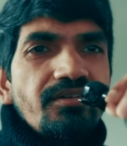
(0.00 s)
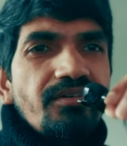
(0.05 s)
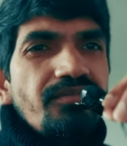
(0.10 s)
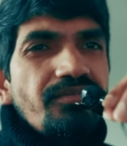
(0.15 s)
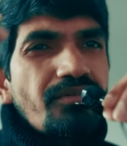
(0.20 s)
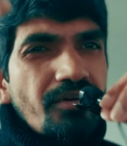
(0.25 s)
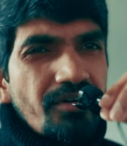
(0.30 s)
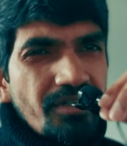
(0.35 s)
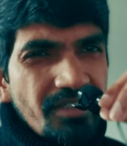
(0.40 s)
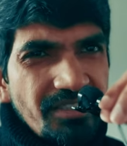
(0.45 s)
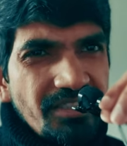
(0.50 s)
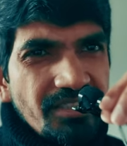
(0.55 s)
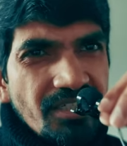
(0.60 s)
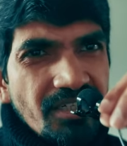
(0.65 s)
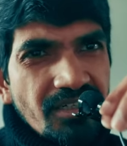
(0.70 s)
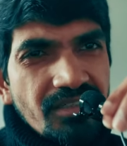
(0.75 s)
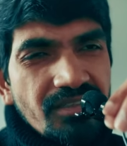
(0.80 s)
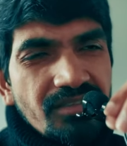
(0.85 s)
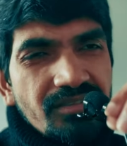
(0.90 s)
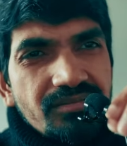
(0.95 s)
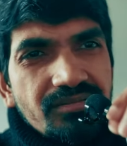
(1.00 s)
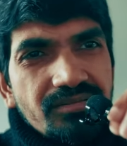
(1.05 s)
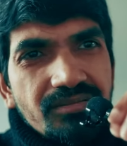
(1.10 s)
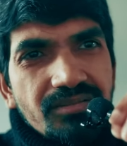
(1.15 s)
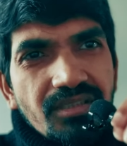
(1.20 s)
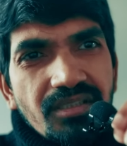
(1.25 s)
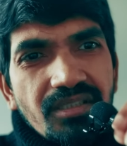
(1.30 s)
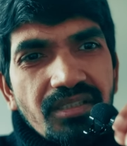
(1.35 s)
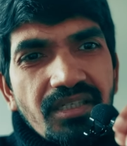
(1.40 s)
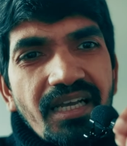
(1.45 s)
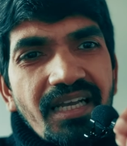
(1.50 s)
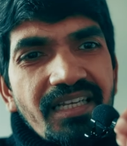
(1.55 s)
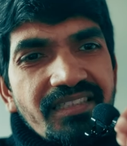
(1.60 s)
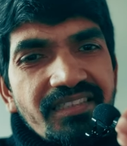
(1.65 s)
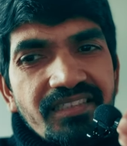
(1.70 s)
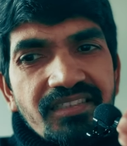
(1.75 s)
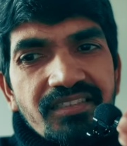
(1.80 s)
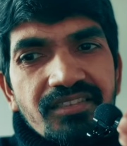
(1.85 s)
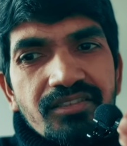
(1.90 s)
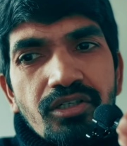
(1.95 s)
for a year as
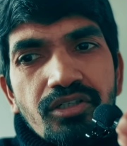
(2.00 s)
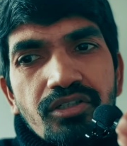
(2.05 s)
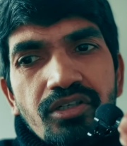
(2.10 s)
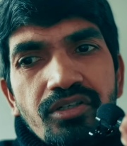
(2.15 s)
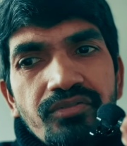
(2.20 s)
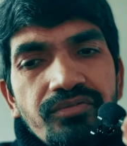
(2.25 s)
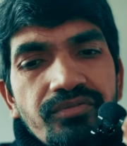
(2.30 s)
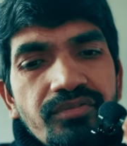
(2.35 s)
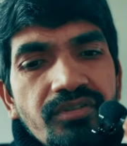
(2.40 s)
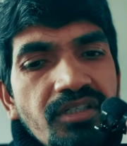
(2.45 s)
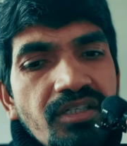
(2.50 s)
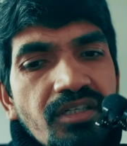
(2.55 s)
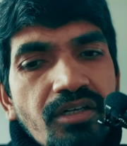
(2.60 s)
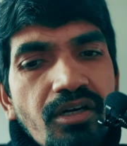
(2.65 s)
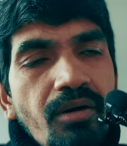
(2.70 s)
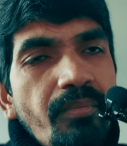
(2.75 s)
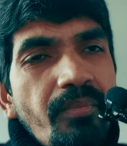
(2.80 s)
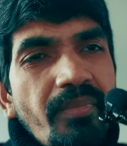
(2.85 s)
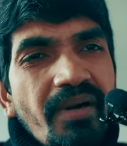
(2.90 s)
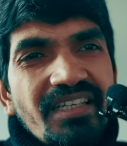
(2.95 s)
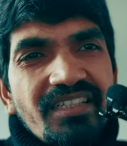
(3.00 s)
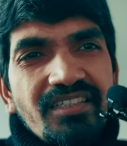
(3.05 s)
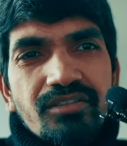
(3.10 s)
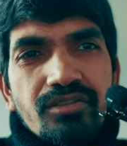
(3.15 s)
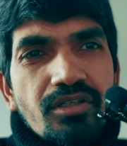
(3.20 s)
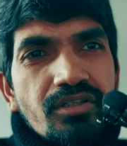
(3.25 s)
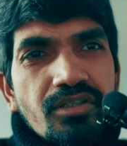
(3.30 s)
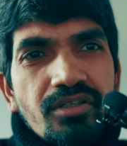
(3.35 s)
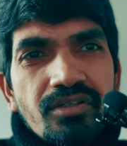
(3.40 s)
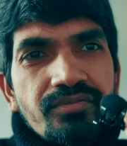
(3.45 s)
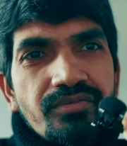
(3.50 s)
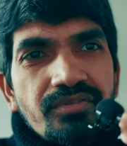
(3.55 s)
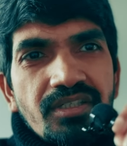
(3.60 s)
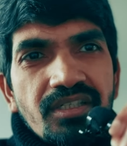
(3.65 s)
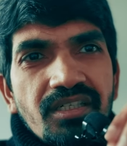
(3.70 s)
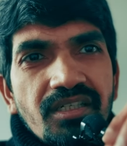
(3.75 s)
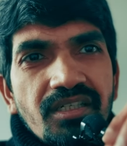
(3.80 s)
a sort of combined sort of